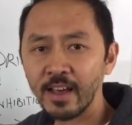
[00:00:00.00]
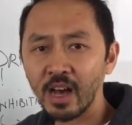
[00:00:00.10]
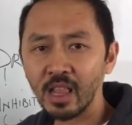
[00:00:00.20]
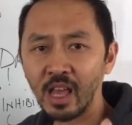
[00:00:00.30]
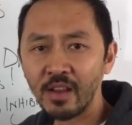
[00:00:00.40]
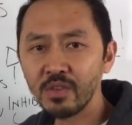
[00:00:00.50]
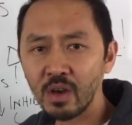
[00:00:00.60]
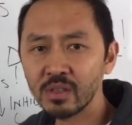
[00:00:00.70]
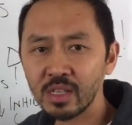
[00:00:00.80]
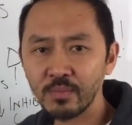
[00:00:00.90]
A lot of
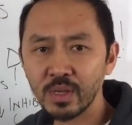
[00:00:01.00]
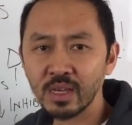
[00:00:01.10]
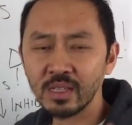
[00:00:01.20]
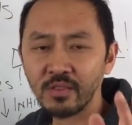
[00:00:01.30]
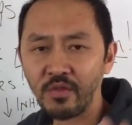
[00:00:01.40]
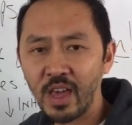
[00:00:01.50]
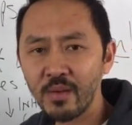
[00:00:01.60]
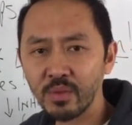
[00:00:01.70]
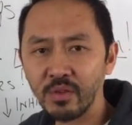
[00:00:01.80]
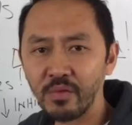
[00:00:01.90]
y'all said because it's
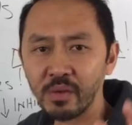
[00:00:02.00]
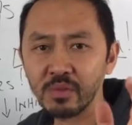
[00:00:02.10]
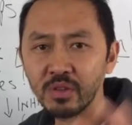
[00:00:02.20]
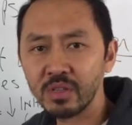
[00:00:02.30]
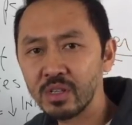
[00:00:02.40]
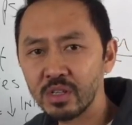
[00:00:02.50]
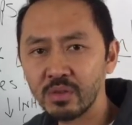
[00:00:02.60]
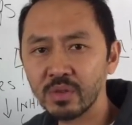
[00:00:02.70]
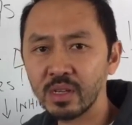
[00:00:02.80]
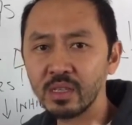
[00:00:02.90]
family, family tradition,
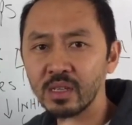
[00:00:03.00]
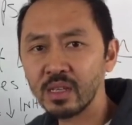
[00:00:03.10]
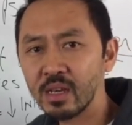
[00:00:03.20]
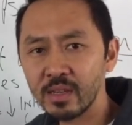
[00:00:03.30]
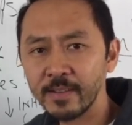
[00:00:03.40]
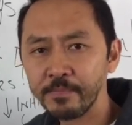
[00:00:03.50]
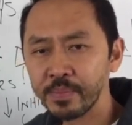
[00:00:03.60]
we're getting together.